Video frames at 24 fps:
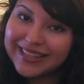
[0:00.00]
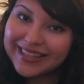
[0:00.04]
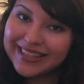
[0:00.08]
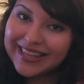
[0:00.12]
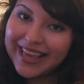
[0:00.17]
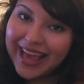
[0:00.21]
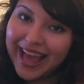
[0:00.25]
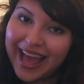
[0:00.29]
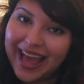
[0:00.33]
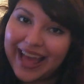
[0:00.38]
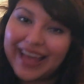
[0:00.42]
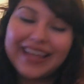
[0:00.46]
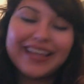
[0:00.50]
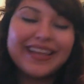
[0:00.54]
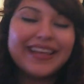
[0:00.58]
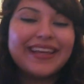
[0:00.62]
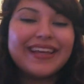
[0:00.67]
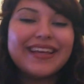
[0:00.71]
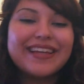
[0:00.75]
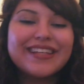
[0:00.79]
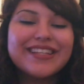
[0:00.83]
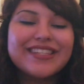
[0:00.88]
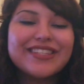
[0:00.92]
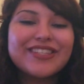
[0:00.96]
Yeah,
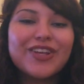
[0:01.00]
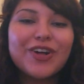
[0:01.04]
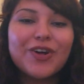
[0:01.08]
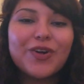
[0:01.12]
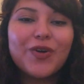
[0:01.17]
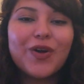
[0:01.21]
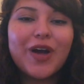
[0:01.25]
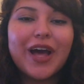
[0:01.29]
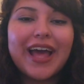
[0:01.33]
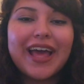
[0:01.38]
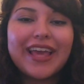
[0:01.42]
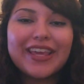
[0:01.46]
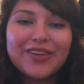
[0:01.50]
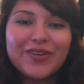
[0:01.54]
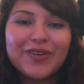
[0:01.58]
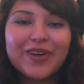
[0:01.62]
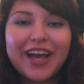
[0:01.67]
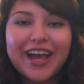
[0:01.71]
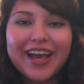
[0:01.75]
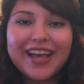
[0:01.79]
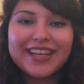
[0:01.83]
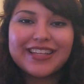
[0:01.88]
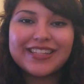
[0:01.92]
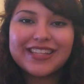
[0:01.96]
so you
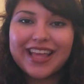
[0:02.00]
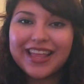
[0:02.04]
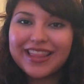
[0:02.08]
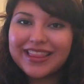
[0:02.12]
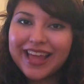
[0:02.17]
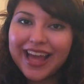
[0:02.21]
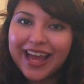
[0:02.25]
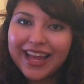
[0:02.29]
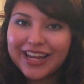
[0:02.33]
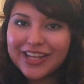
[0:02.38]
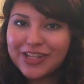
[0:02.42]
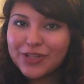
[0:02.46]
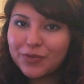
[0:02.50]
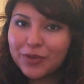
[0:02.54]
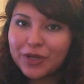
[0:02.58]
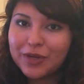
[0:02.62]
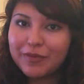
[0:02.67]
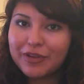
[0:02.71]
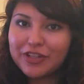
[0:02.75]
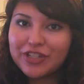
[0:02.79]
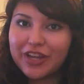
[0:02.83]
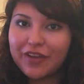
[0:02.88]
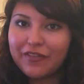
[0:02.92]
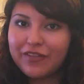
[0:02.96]
guys, that is pretty
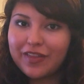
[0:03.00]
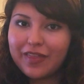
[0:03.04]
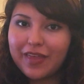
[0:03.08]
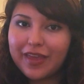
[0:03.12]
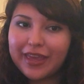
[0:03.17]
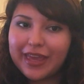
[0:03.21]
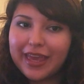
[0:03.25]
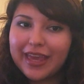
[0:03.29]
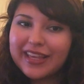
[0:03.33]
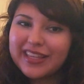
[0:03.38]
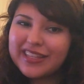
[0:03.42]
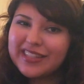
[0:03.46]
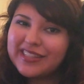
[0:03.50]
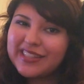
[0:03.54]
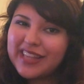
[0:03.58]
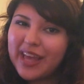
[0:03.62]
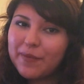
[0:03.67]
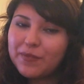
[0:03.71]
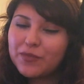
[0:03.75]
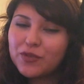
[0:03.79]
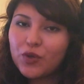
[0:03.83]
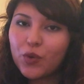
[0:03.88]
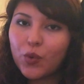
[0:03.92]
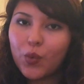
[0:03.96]
much everything except